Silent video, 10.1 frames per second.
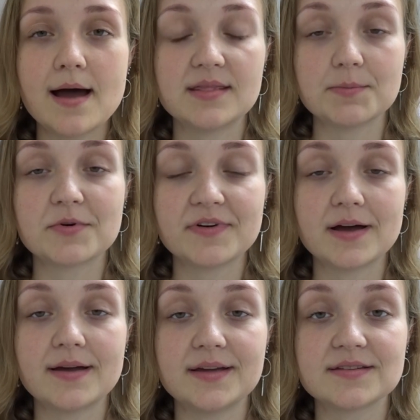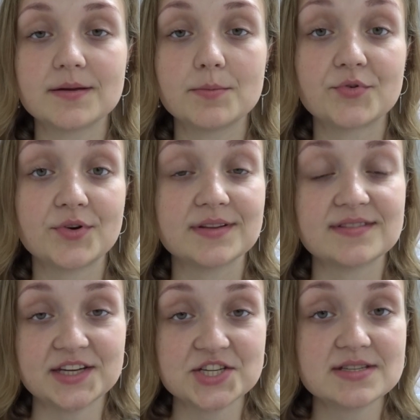They provide
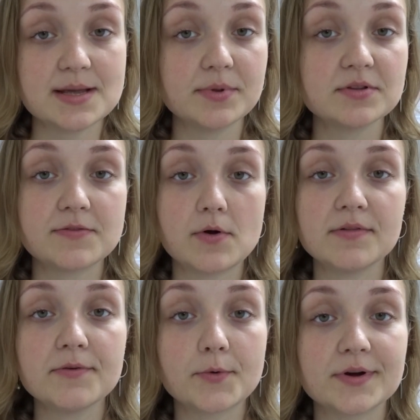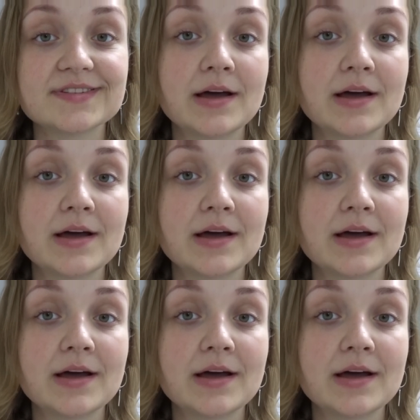pronunciation samples for all the words.